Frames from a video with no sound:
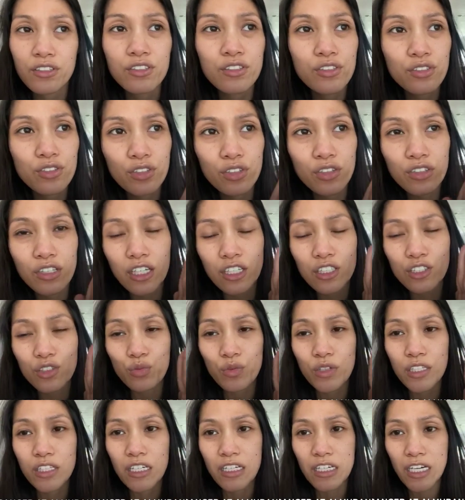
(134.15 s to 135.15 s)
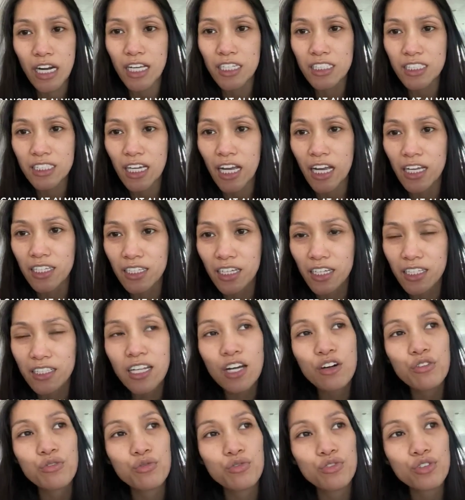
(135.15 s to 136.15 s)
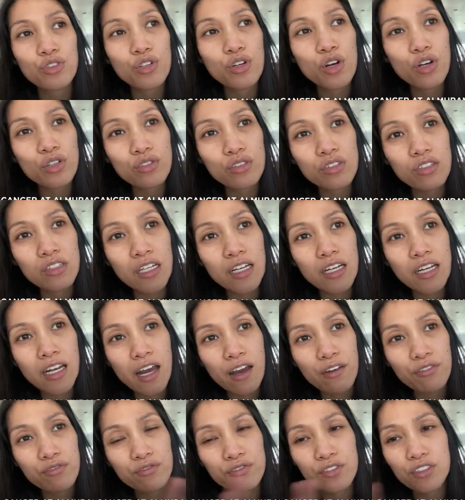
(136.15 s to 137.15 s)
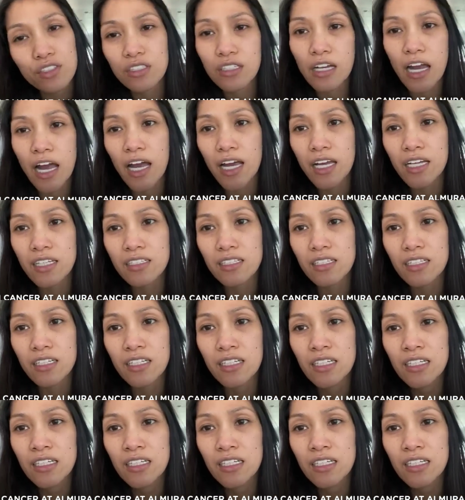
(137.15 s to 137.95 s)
So that's with the right-sided. Now, you go to the left side,